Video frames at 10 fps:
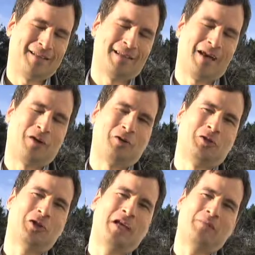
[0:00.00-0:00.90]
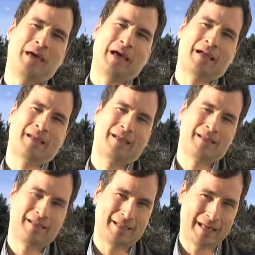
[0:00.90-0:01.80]
Now, looking back,
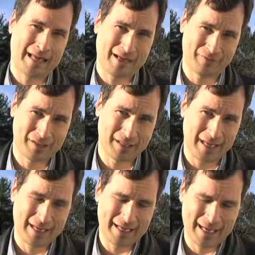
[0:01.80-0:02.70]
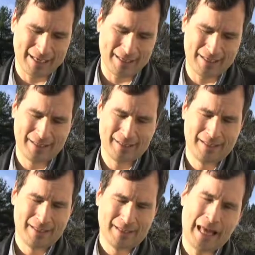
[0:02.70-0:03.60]
I have to say
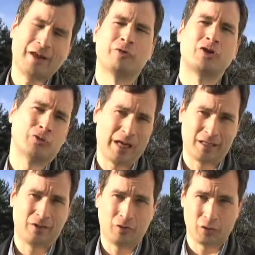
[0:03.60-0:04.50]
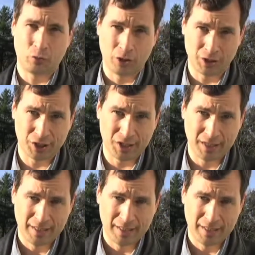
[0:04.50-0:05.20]
I regret those words.